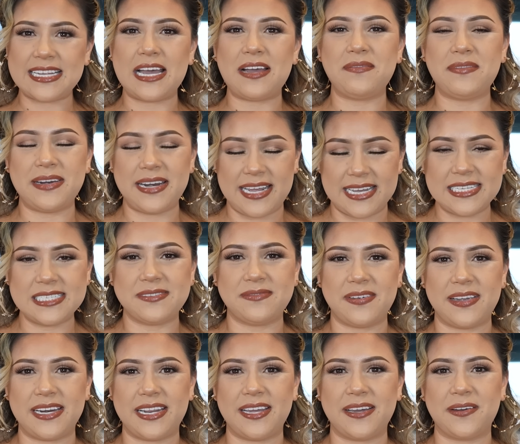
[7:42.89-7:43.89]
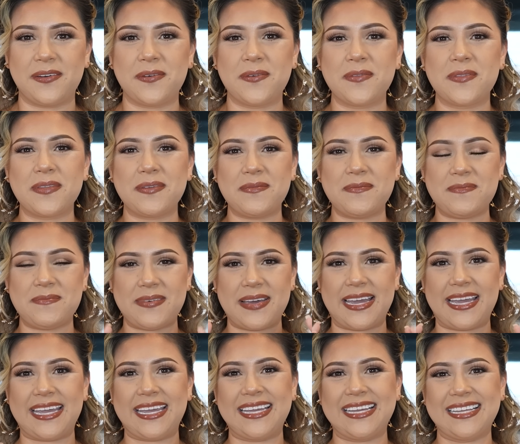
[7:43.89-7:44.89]
on my next video.
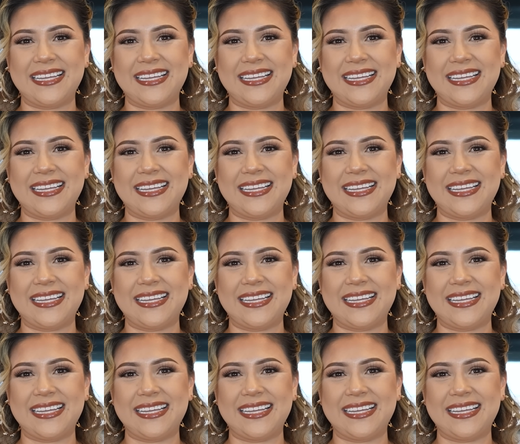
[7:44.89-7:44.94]
Bye.